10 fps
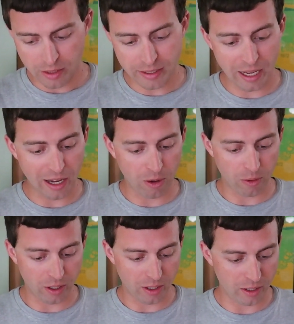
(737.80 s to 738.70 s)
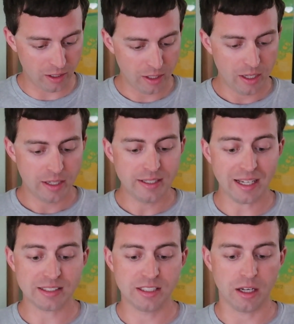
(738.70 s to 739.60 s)
Now,
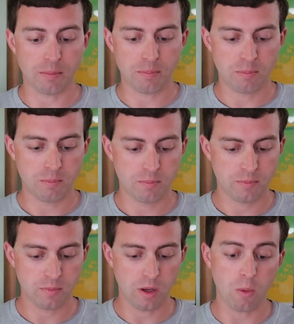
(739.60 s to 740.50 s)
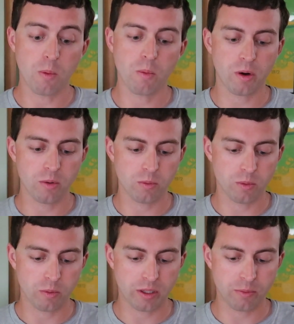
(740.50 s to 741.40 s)
next up. Oh,
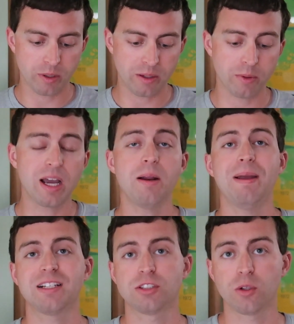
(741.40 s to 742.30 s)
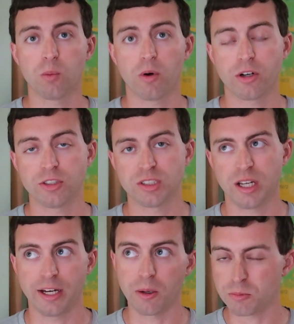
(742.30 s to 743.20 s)
we're kind of back to the waters.
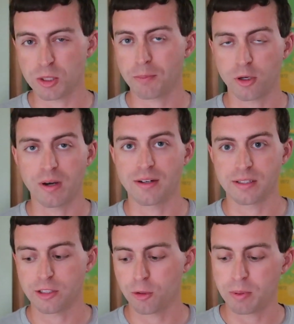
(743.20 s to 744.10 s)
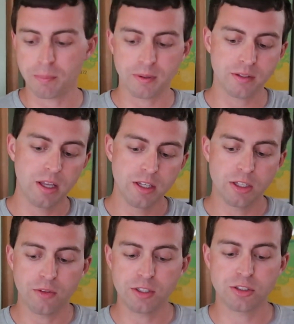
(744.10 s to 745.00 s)
I know I'm jumping around a little bit, but
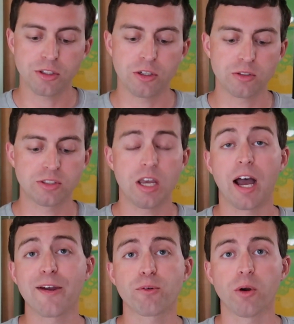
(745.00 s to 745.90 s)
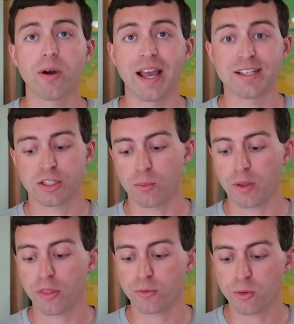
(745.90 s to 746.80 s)
you know, these are the notes I wrote as I
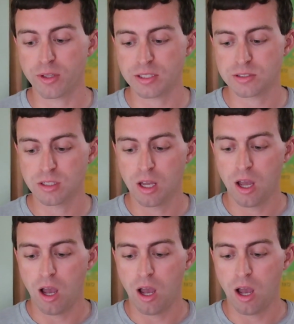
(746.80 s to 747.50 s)
went through this.